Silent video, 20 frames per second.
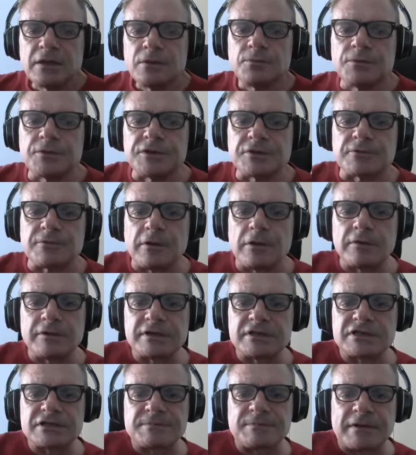With the
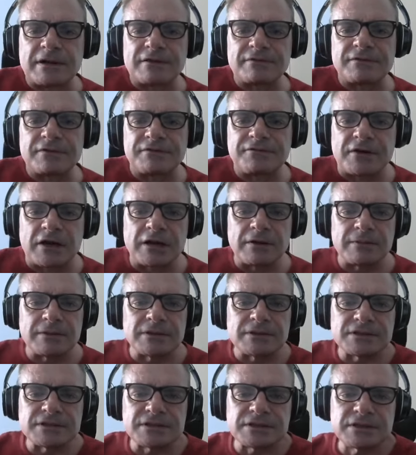growing spread of the
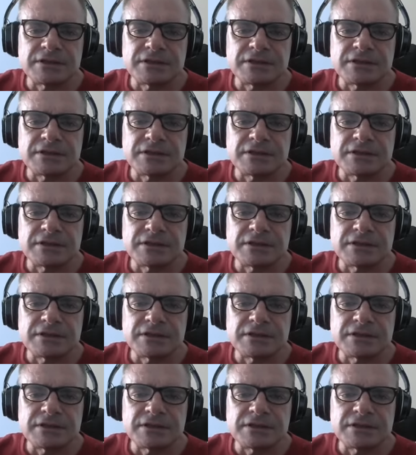virus,